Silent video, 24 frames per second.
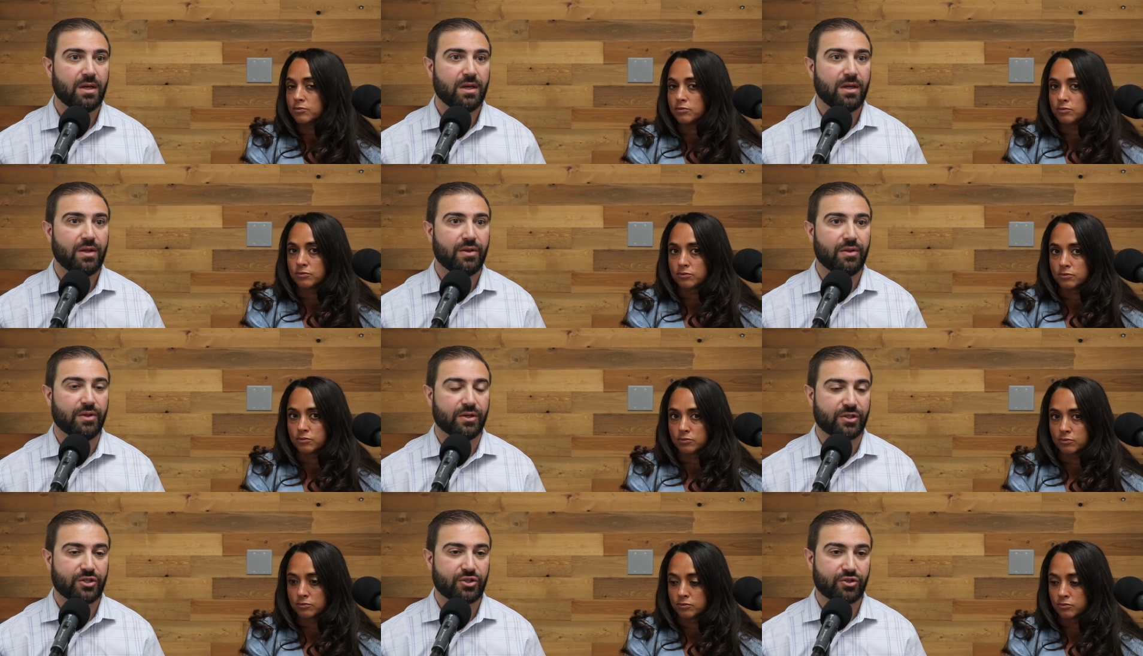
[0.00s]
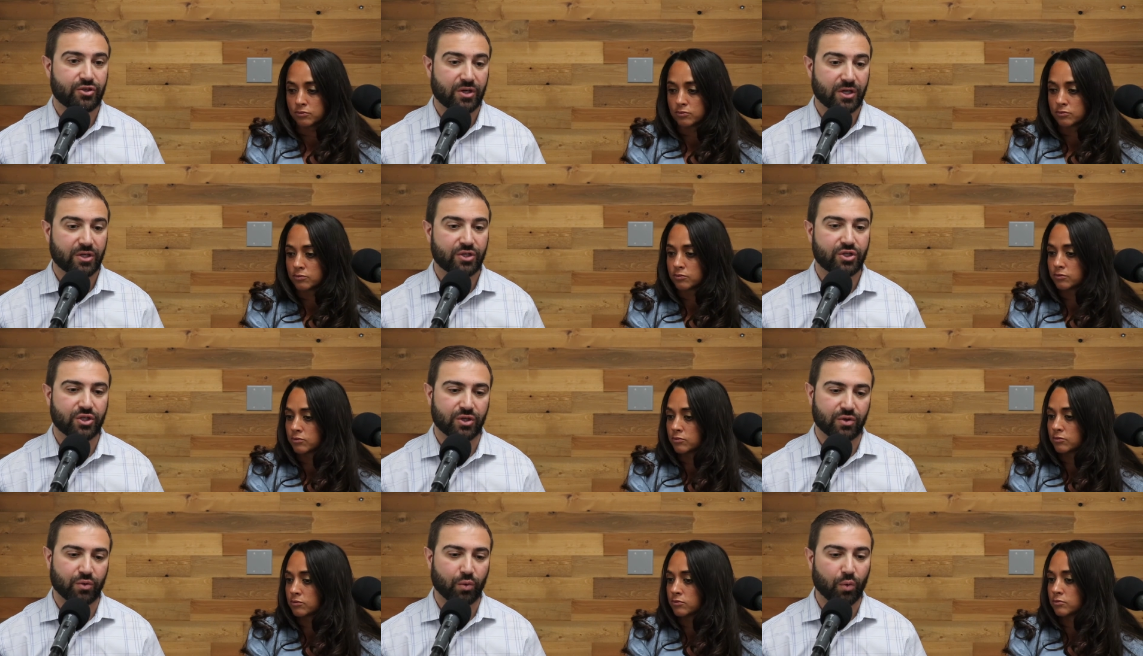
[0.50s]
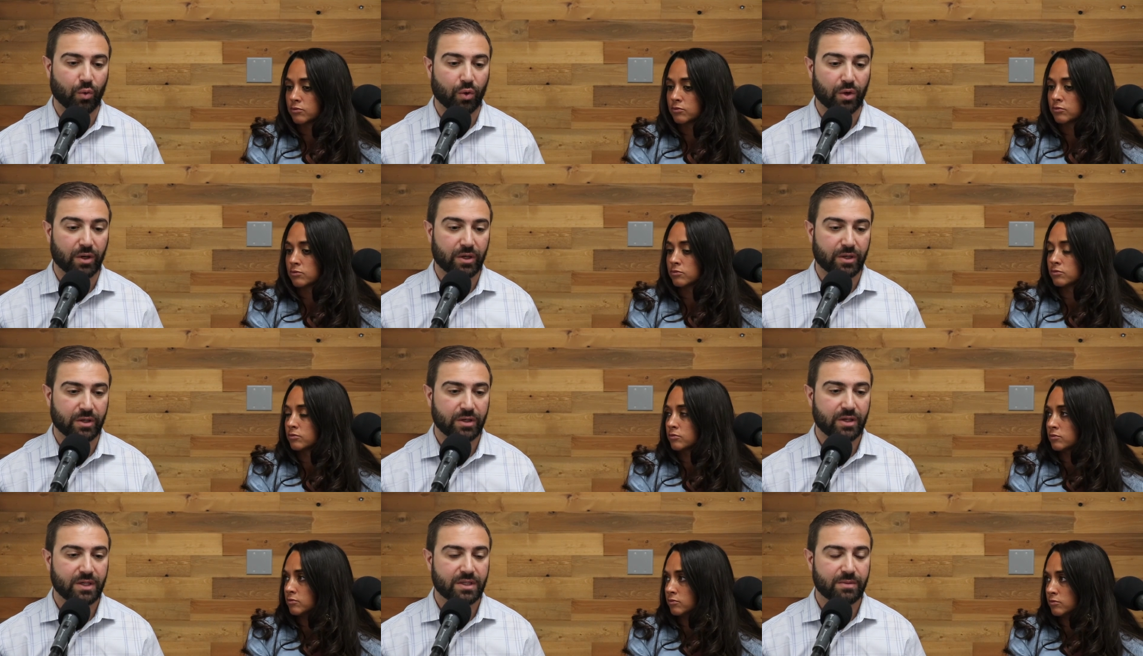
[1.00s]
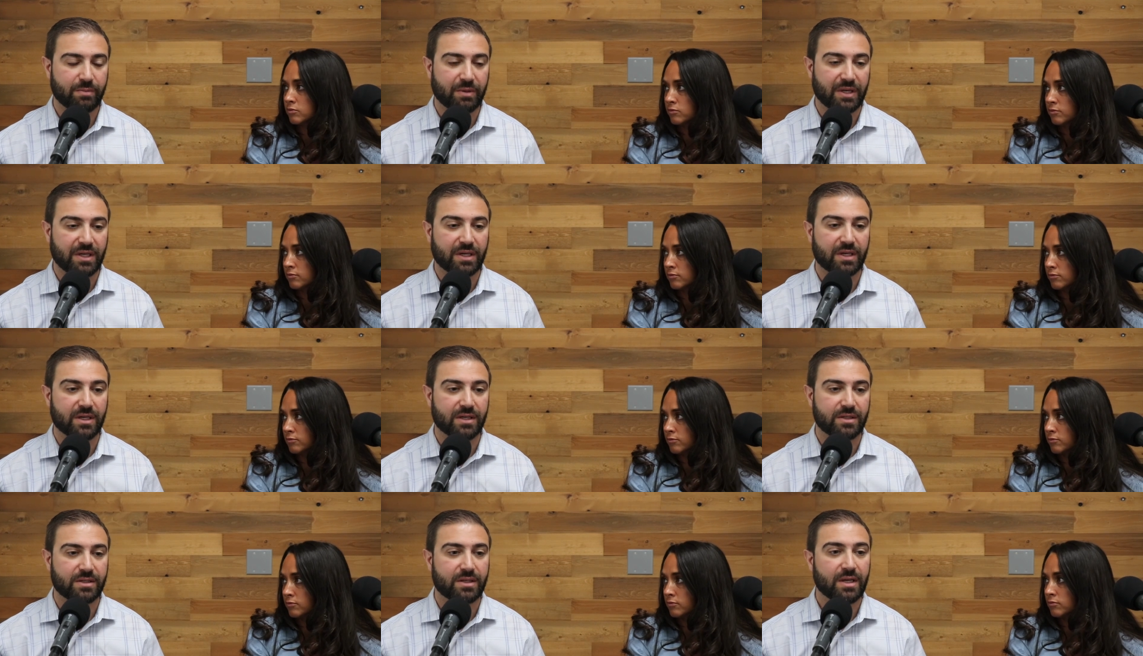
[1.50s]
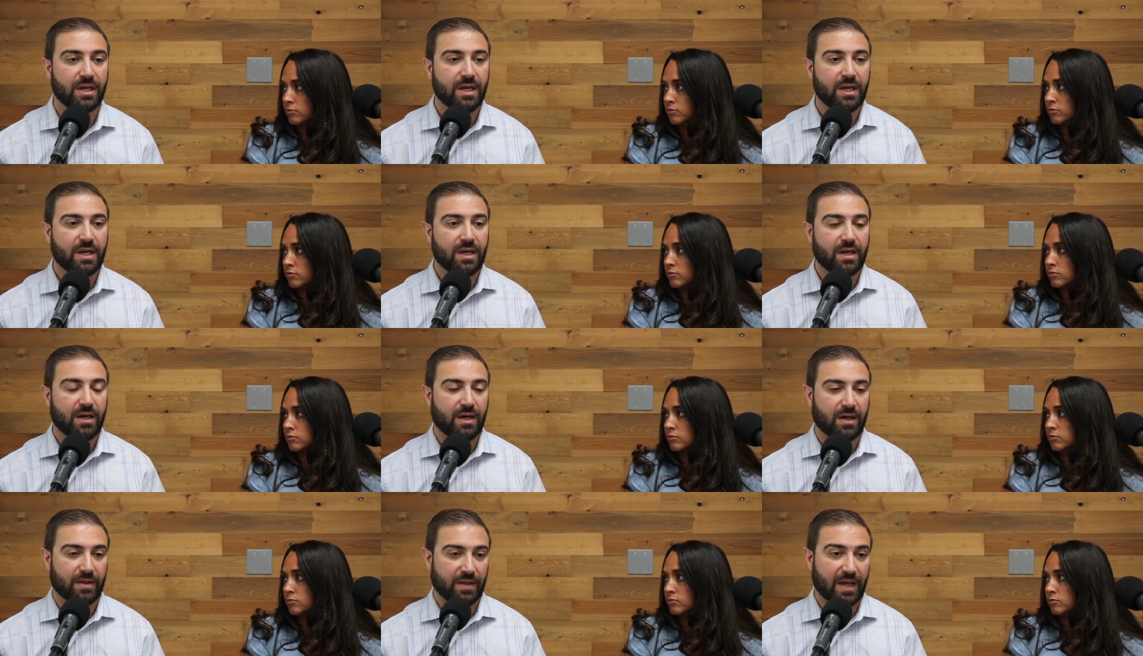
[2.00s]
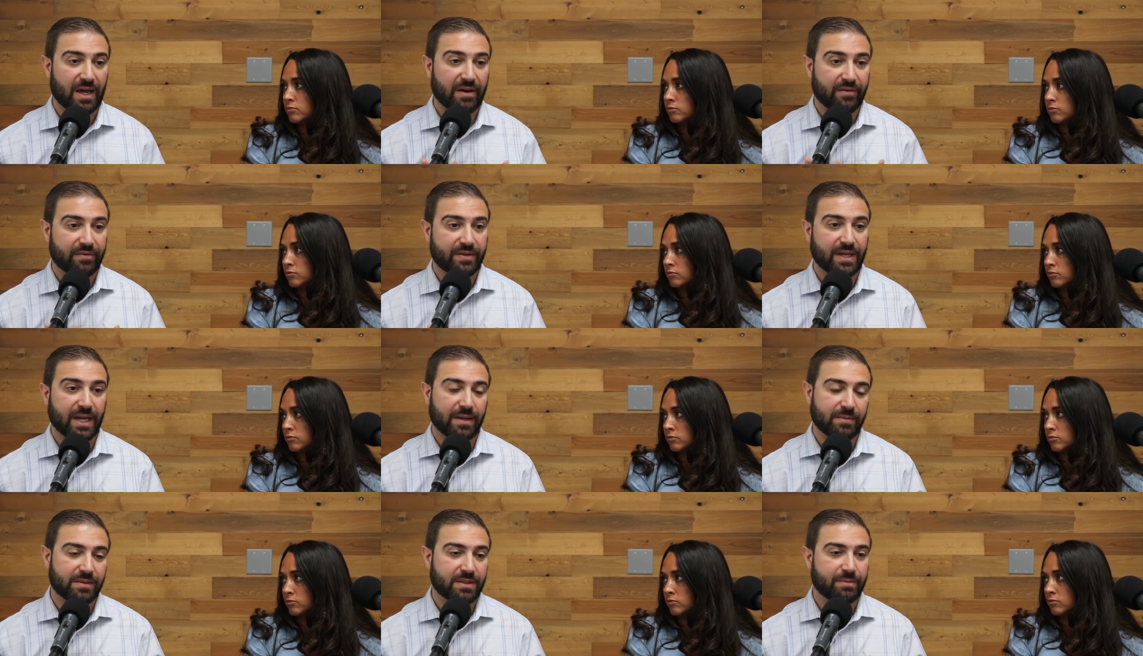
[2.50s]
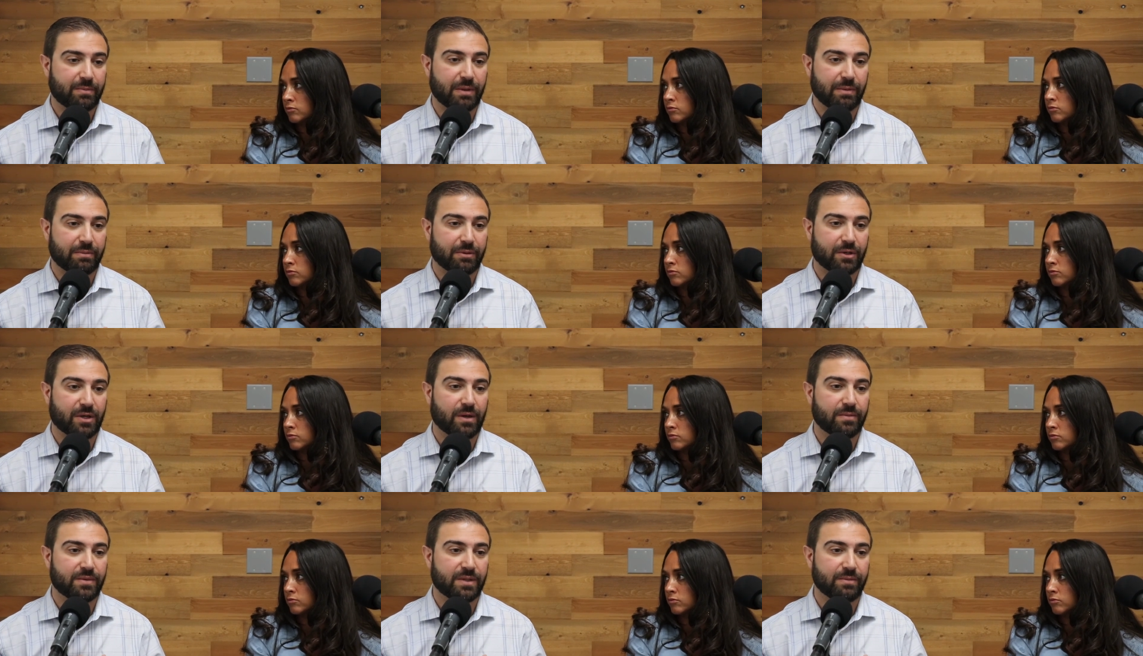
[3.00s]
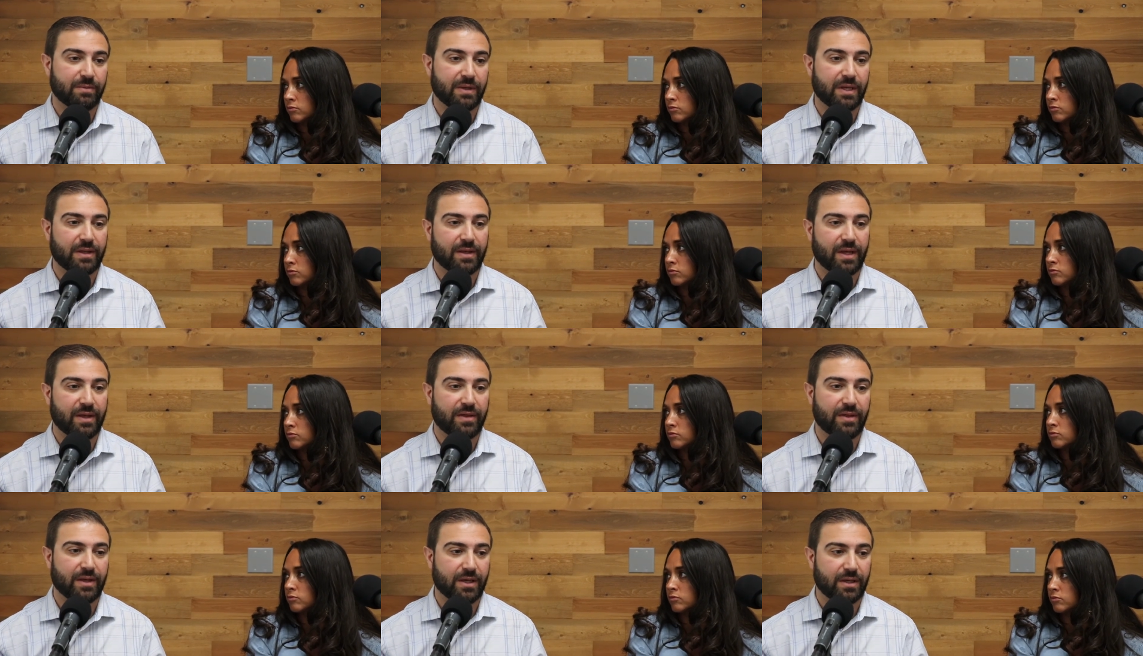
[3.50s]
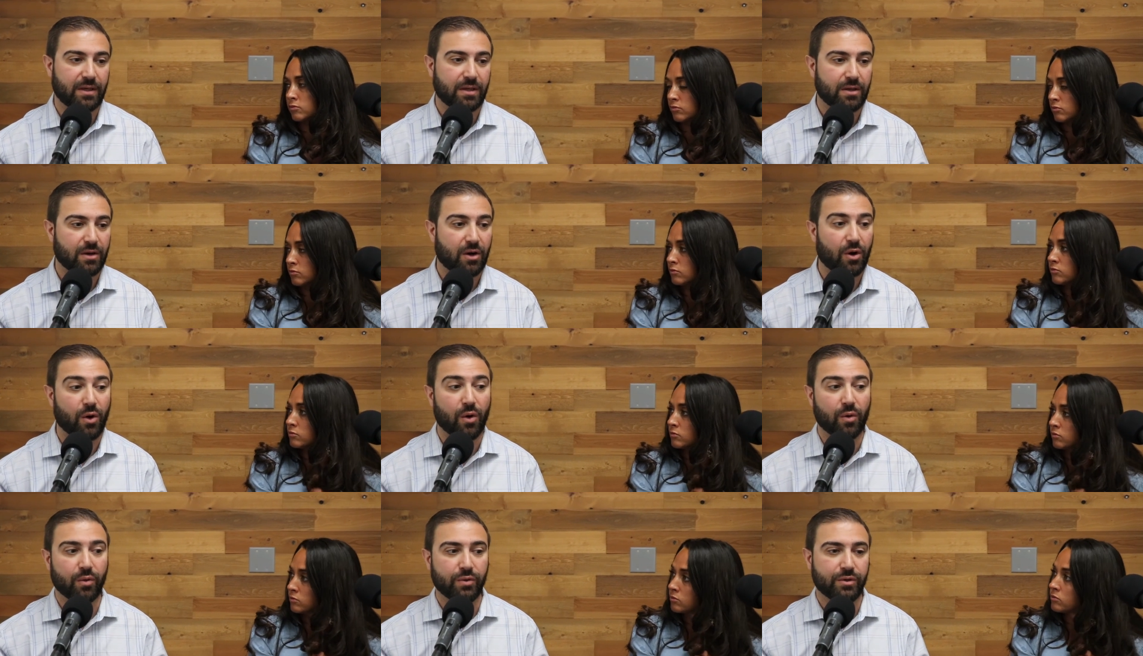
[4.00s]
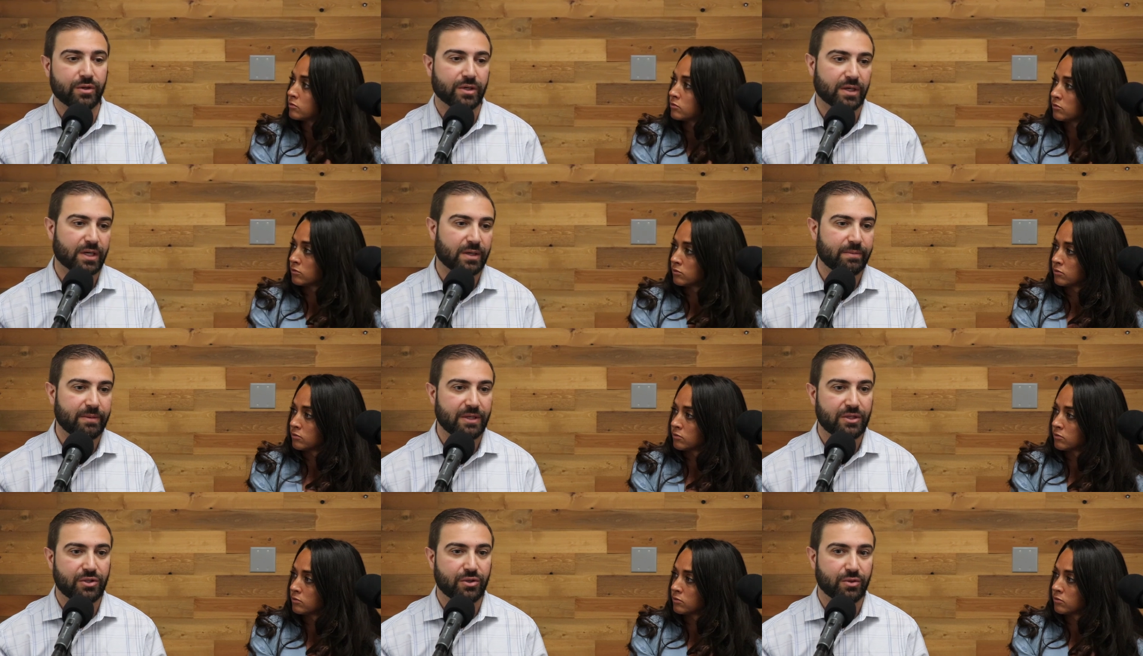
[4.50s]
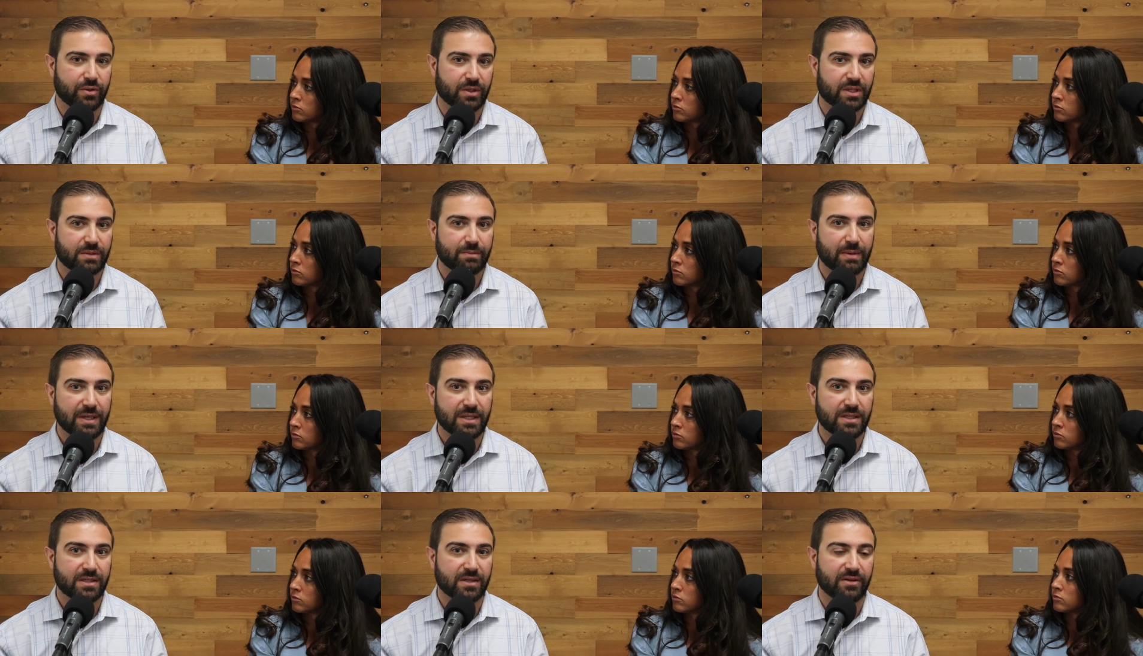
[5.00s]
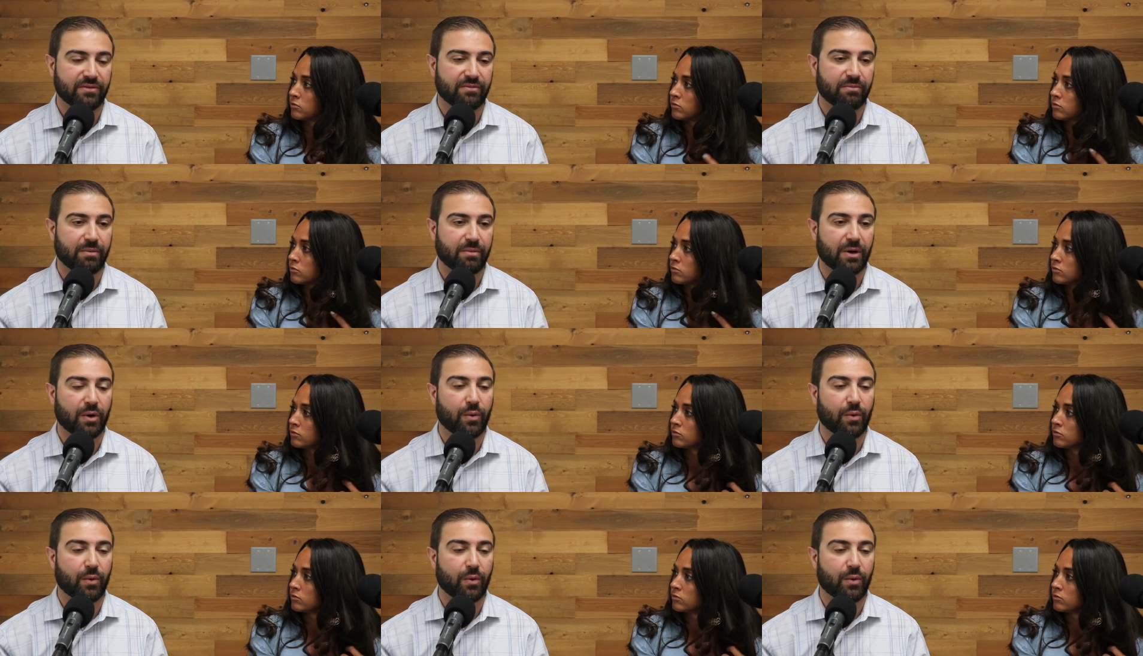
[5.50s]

Speaker 1: the structure works, because a lot of times people come to me and they think, oh, you're going to be too expensive.